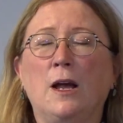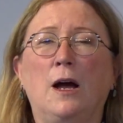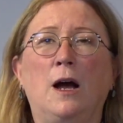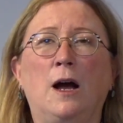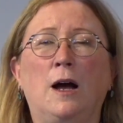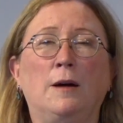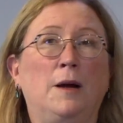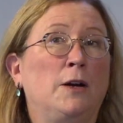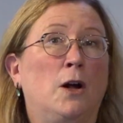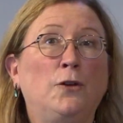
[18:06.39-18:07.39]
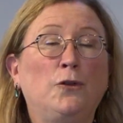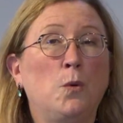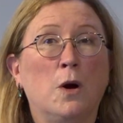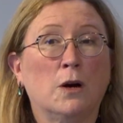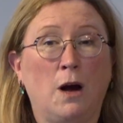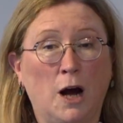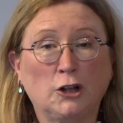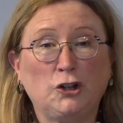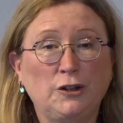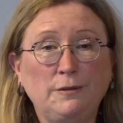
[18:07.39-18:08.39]
and also our
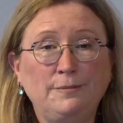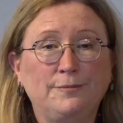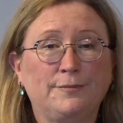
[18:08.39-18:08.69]
auction.